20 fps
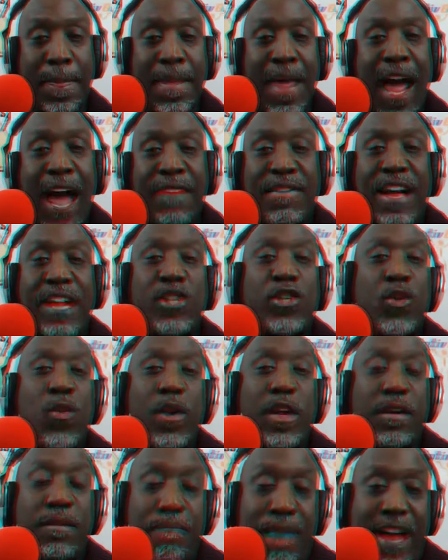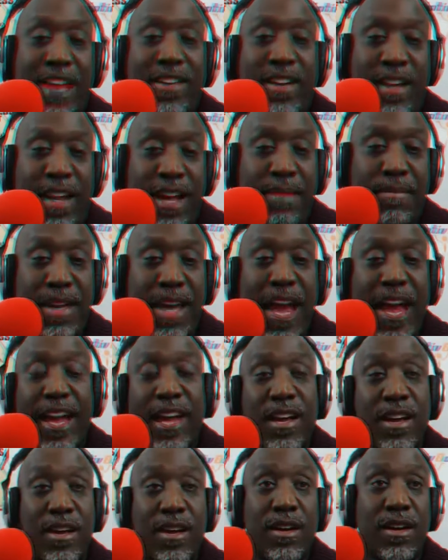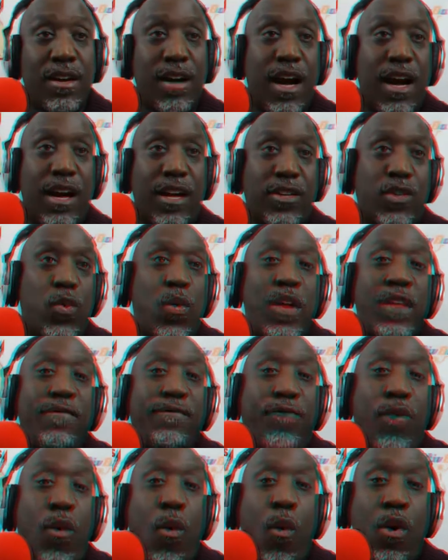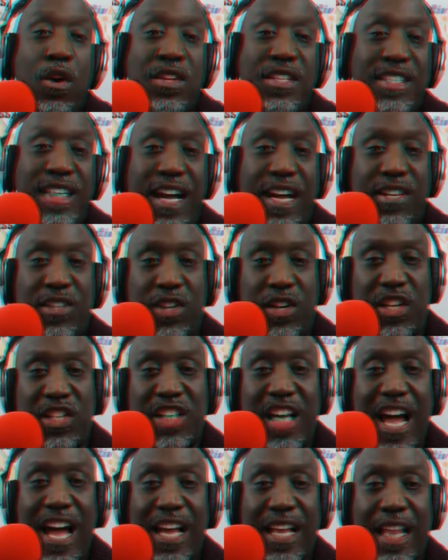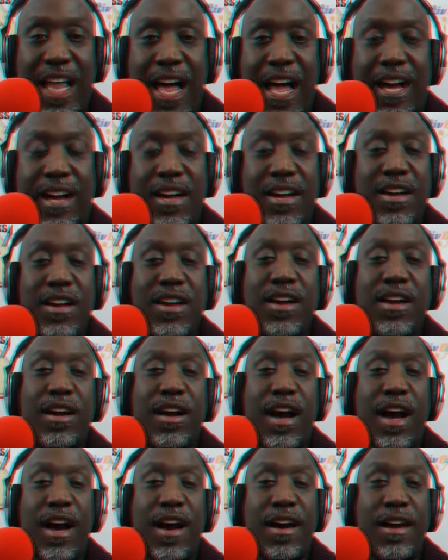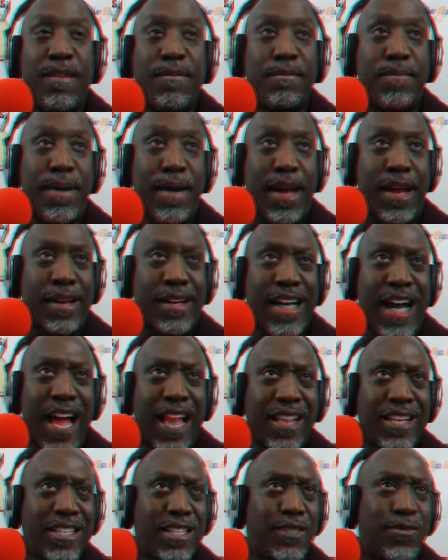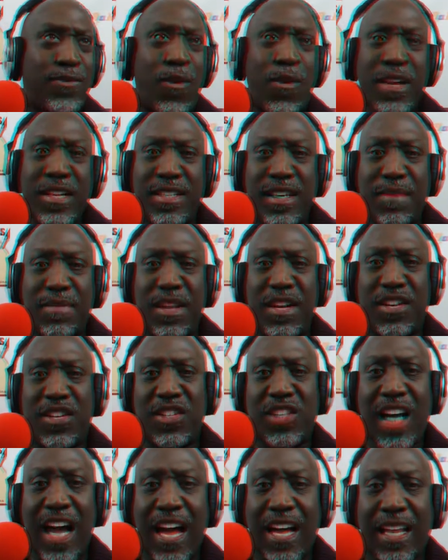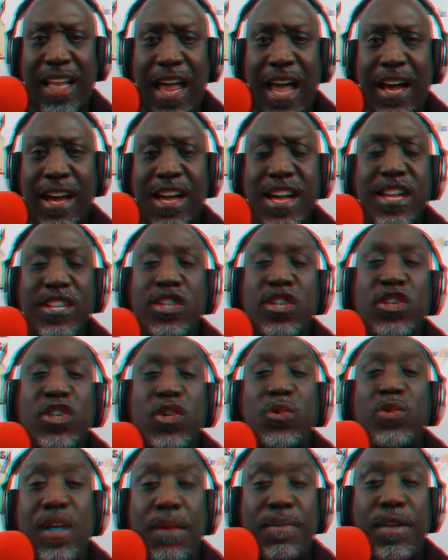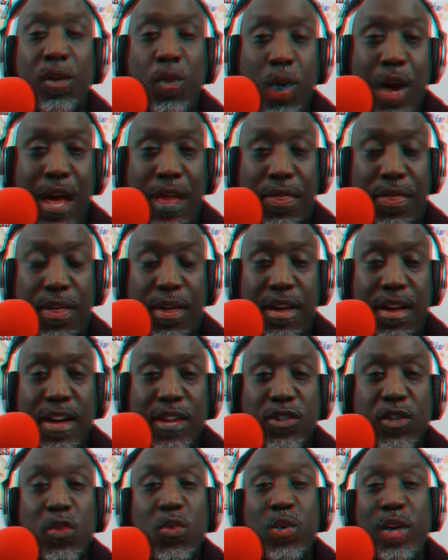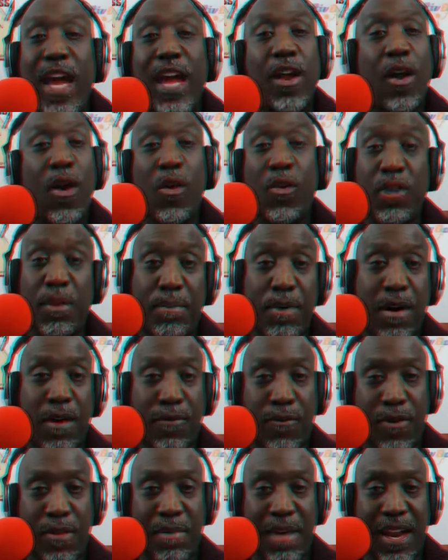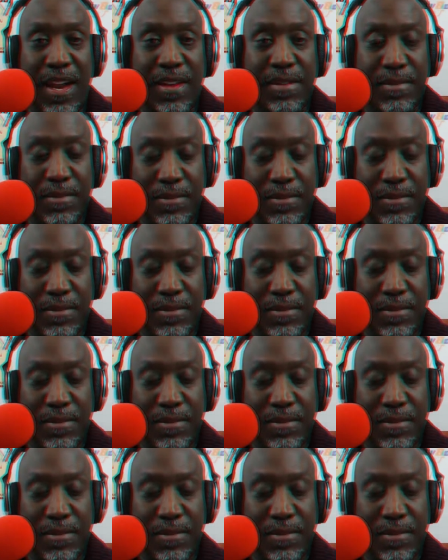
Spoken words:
I've got 20 in NBA, 24 seconds on the shot clock, and college is 40-something in the shot clock to do something with. So you can't hold the ball for a minute,